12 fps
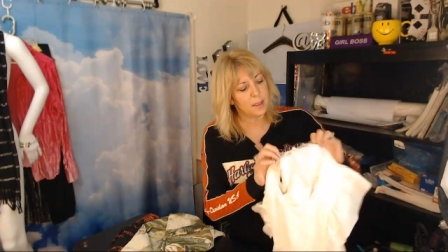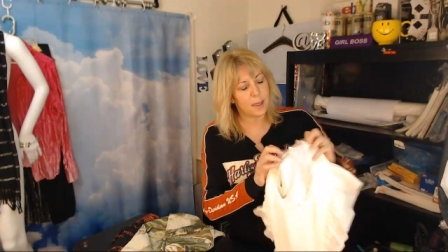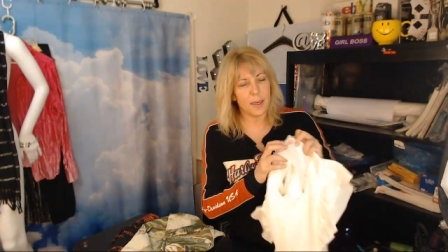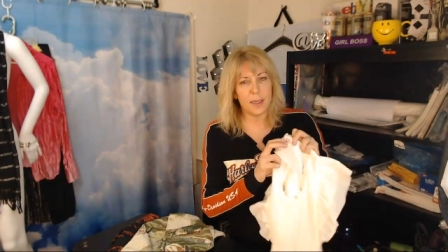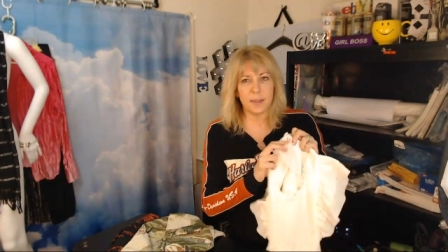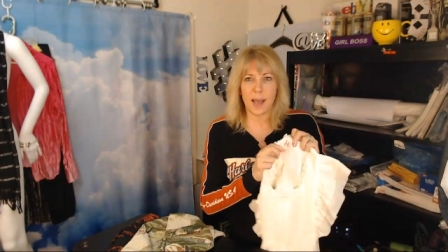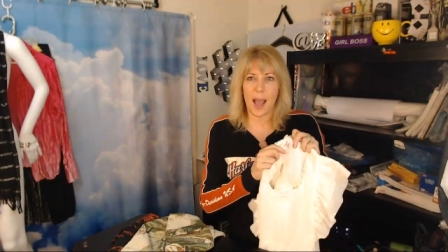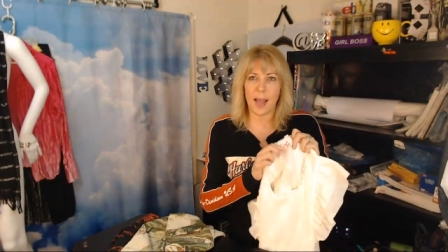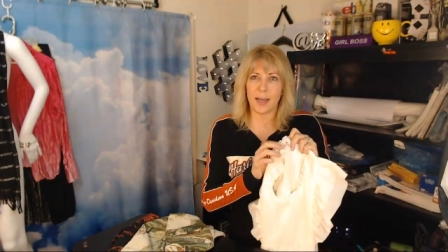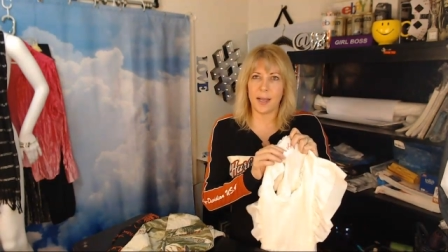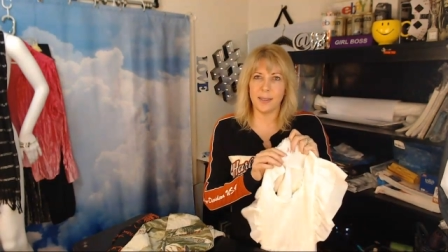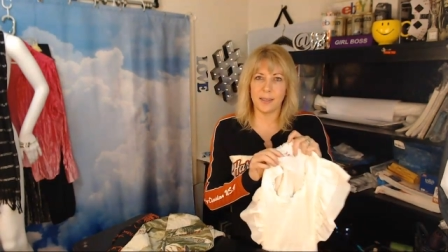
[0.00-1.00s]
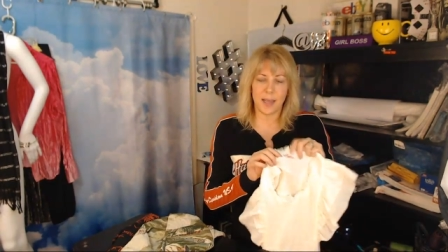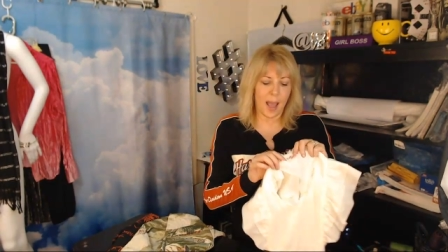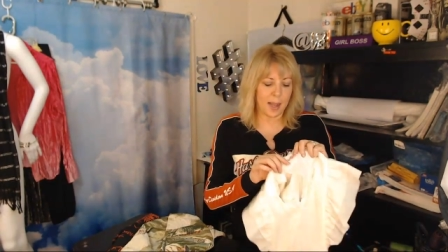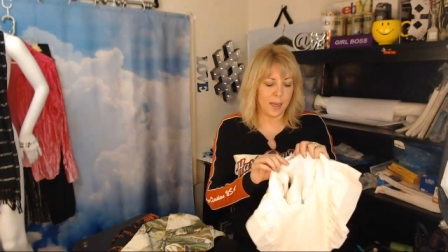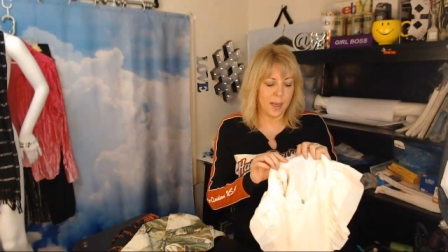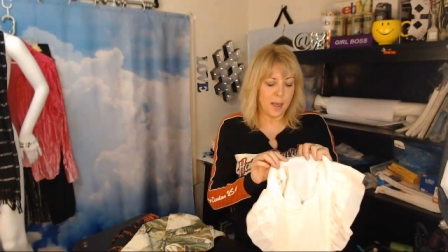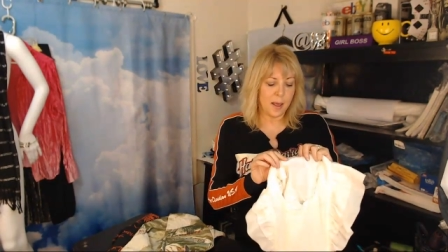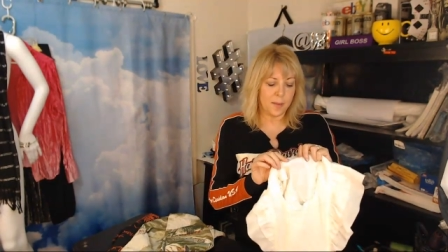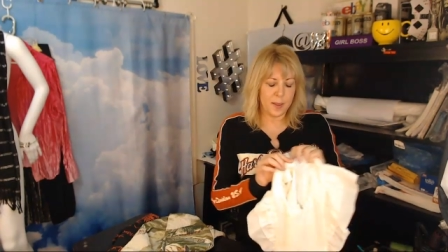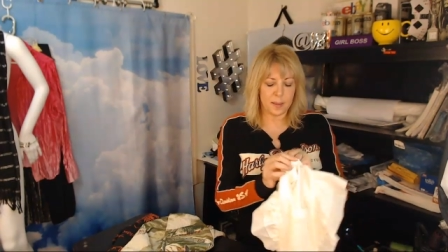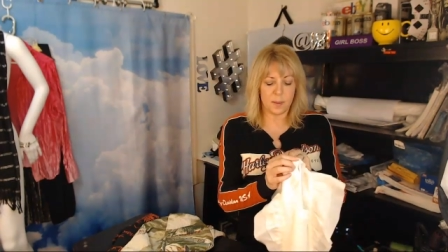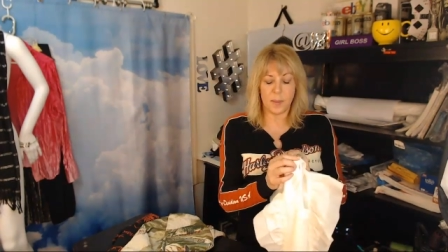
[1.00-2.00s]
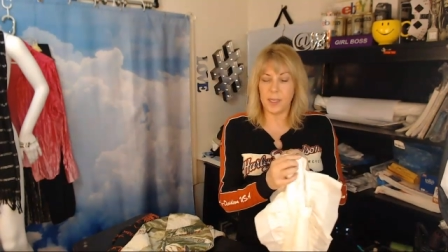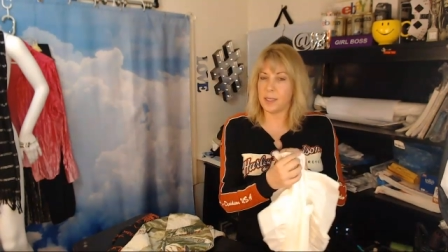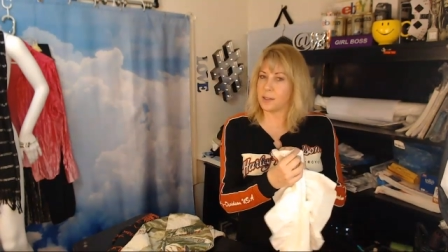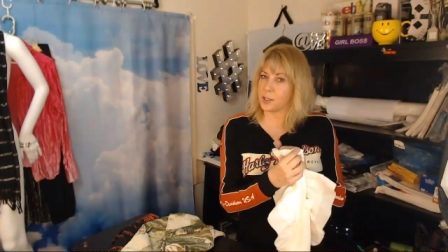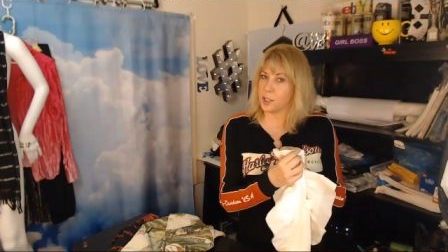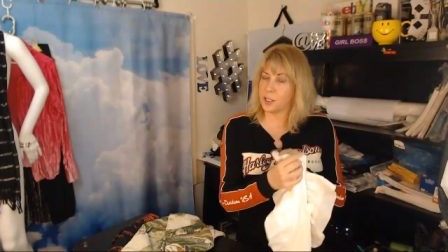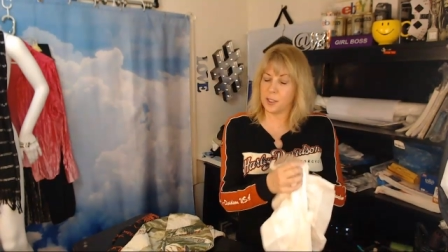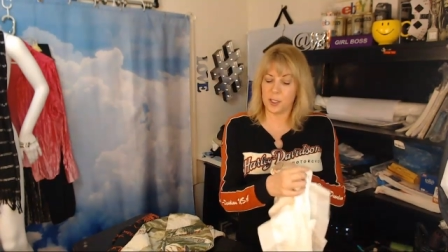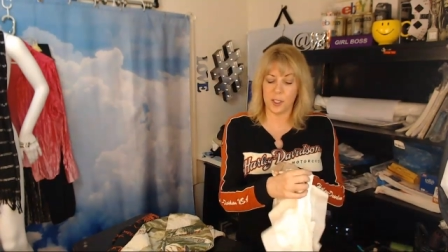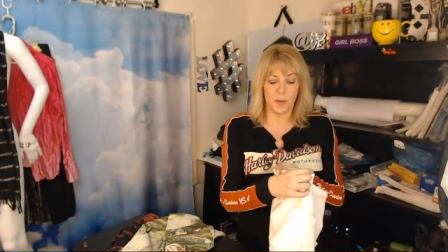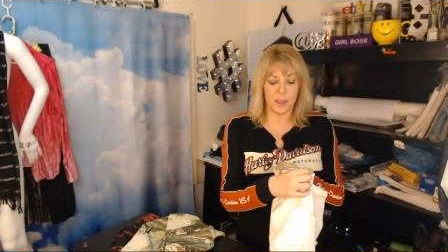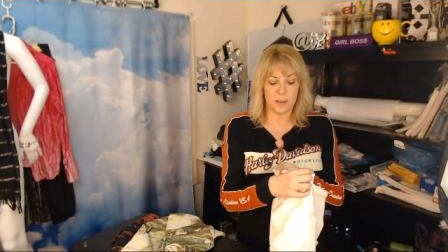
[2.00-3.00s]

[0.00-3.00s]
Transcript: Gunne Sax, gun sack. This, but it's good too.